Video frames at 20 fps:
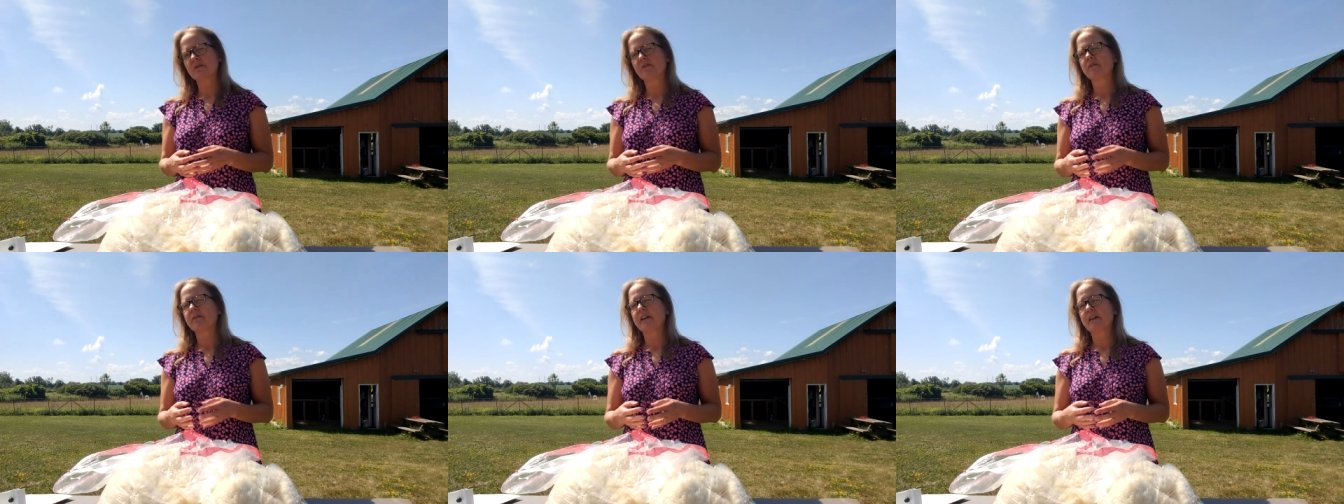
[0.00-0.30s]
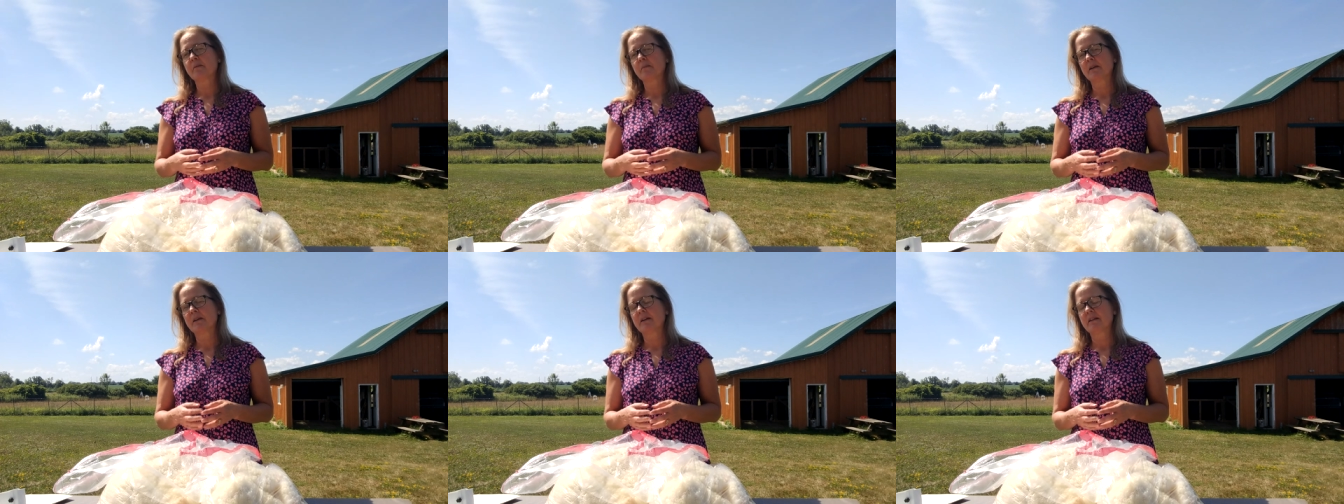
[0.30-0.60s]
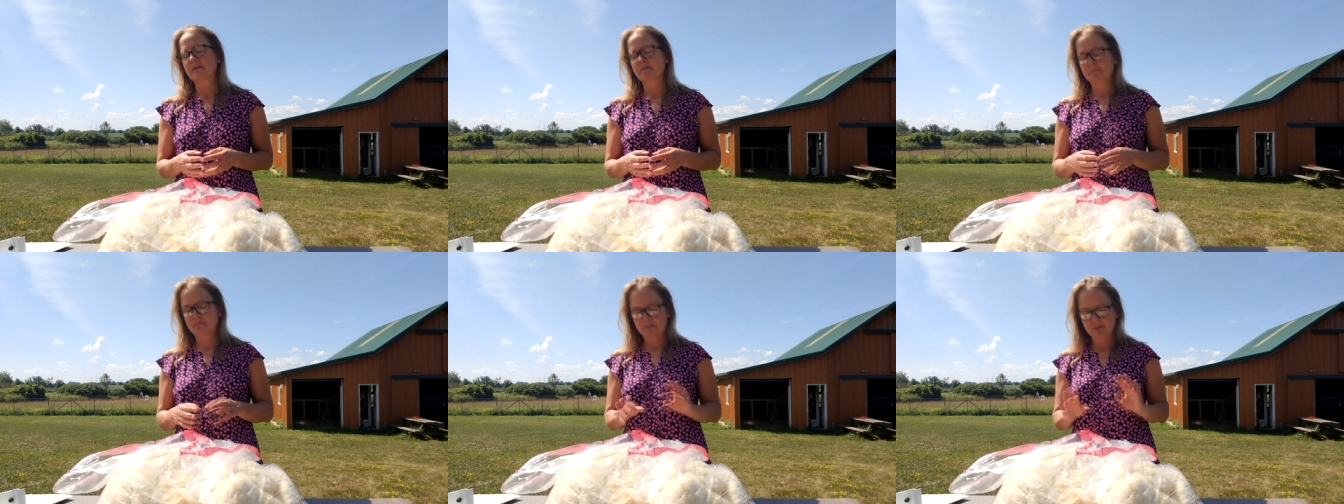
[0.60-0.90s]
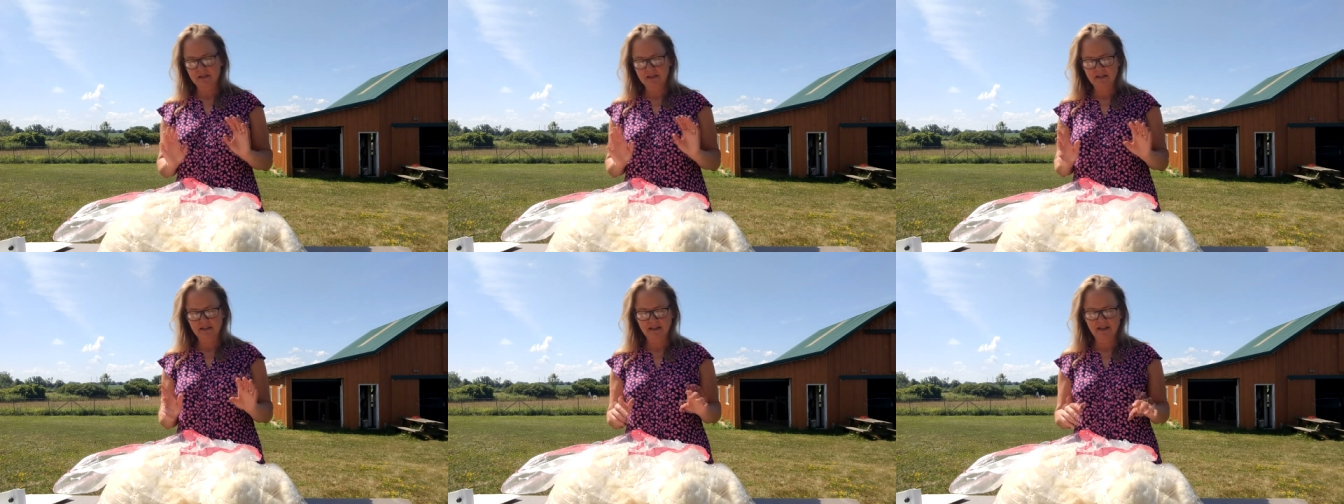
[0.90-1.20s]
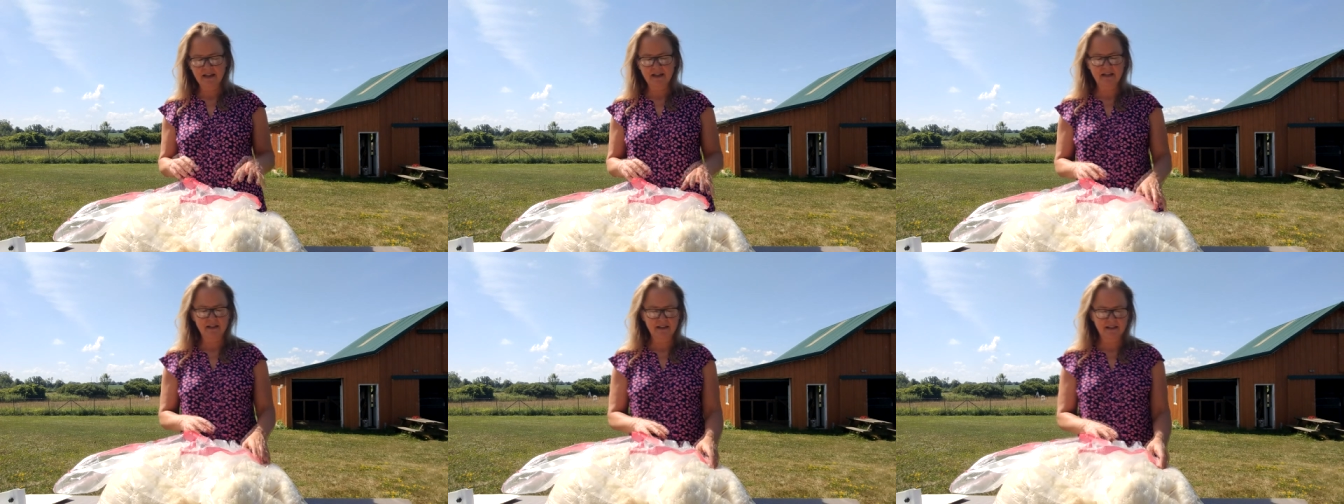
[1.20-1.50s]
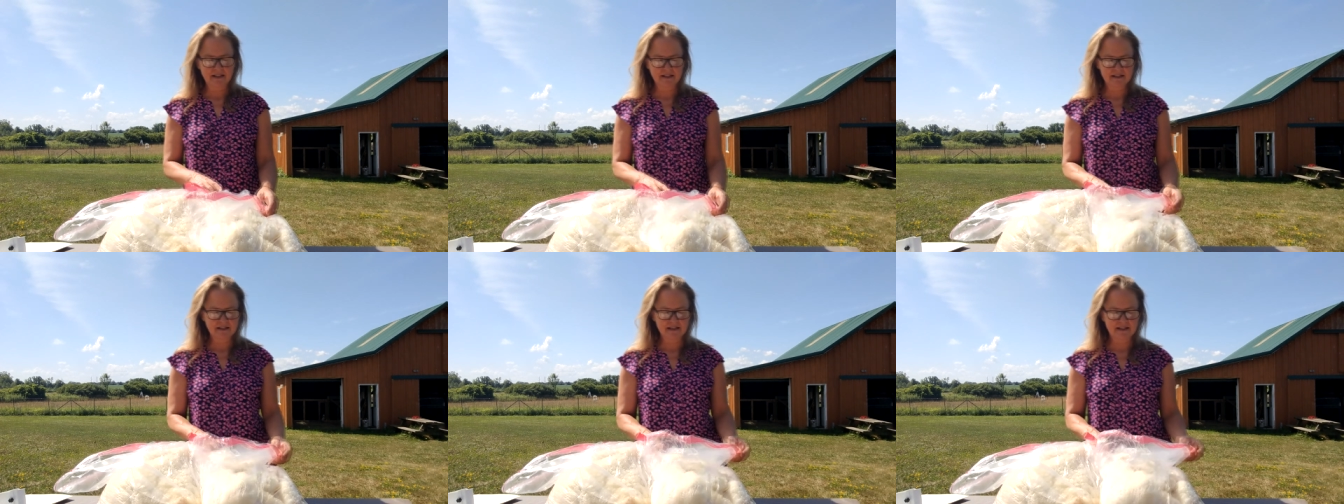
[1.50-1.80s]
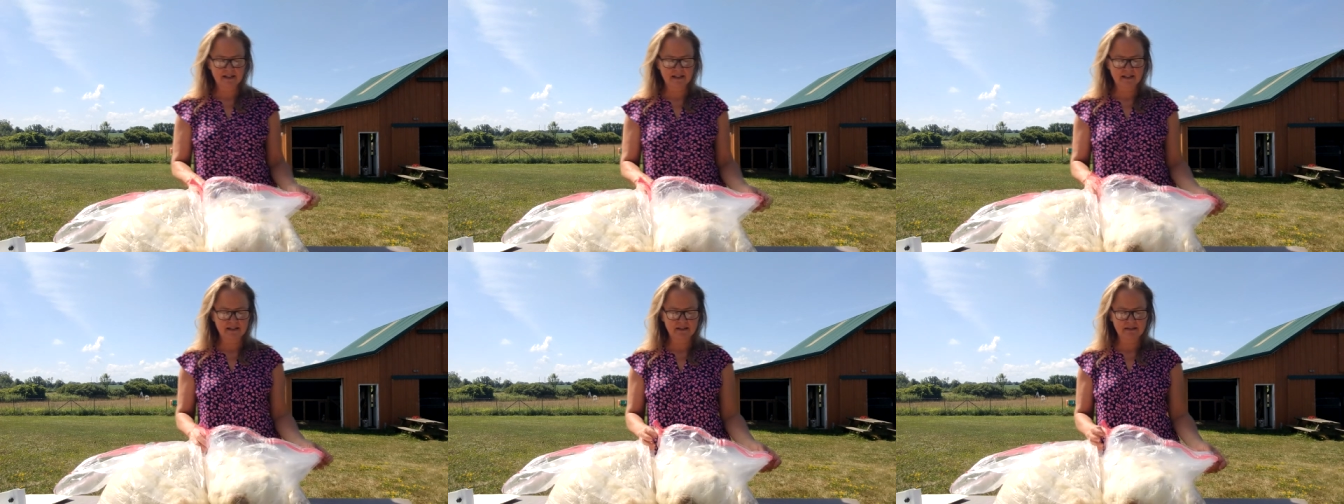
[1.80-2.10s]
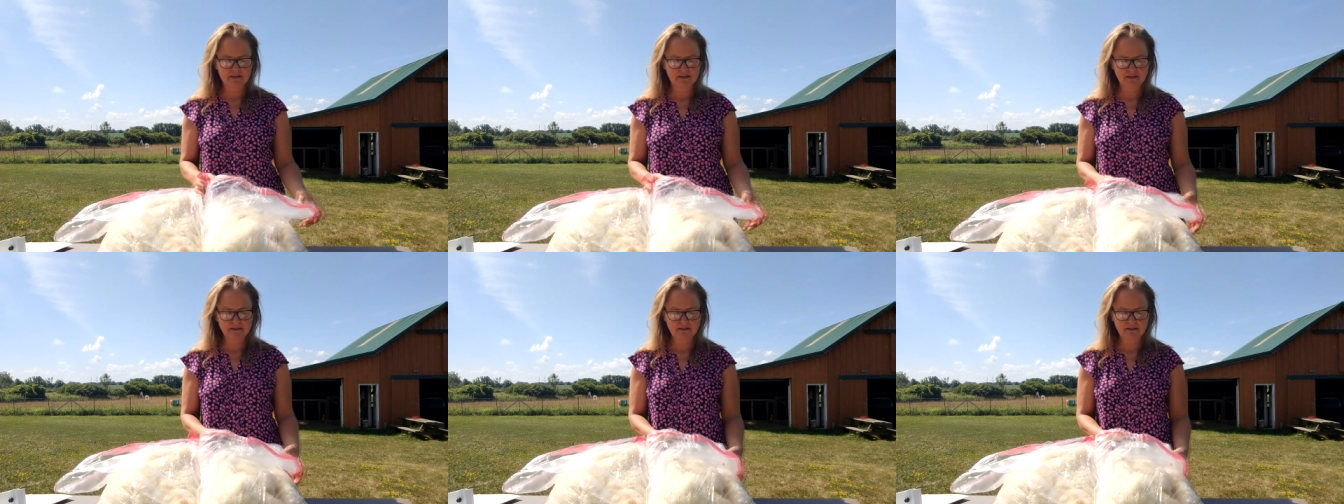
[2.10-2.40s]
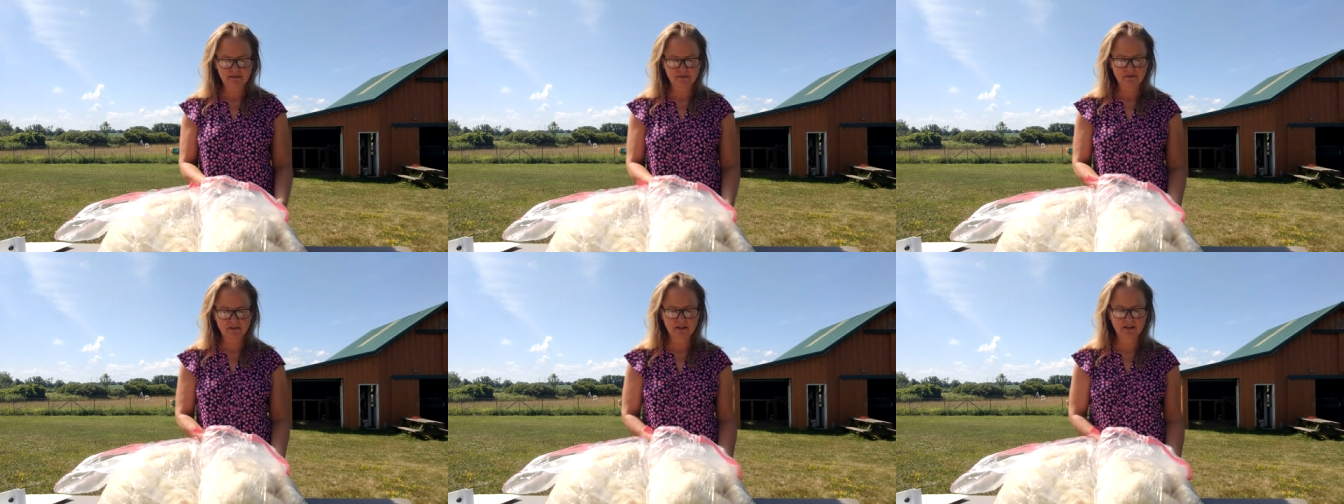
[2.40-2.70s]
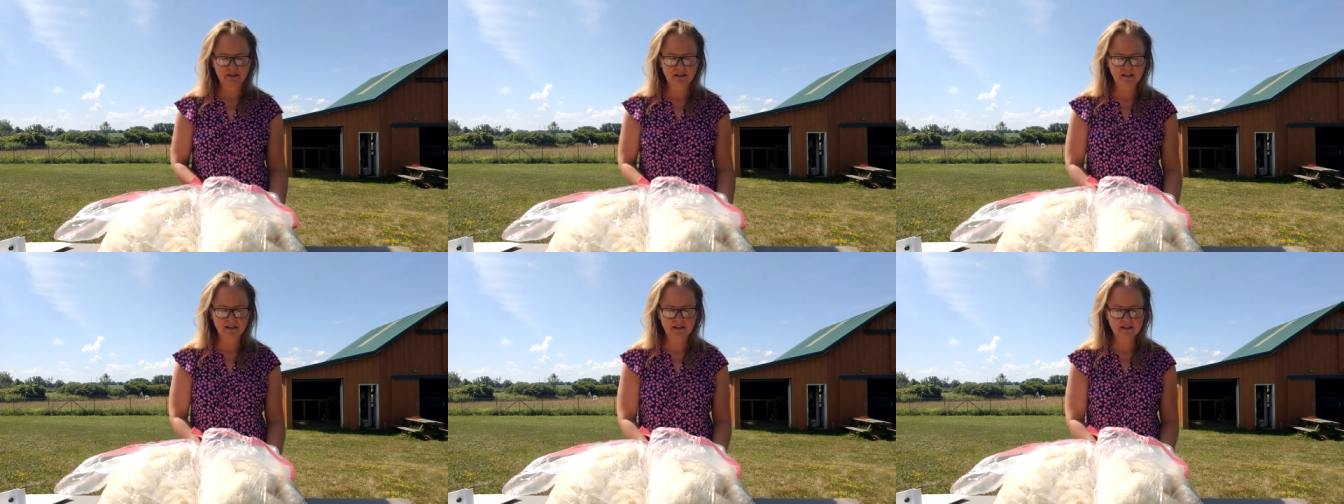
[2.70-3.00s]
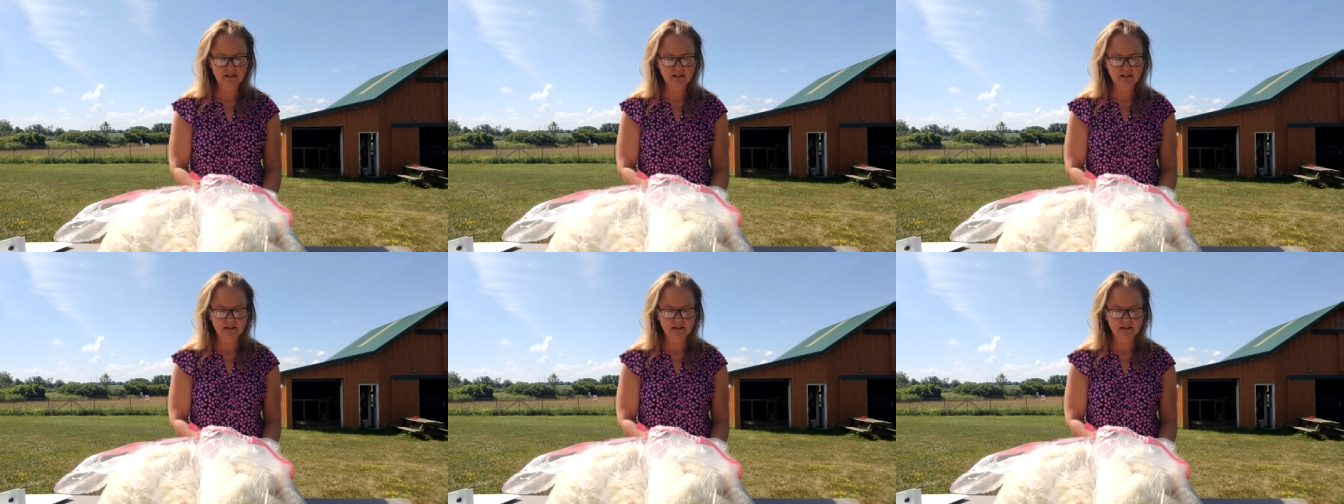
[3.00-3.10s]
a Fabia, but again, like I said, I very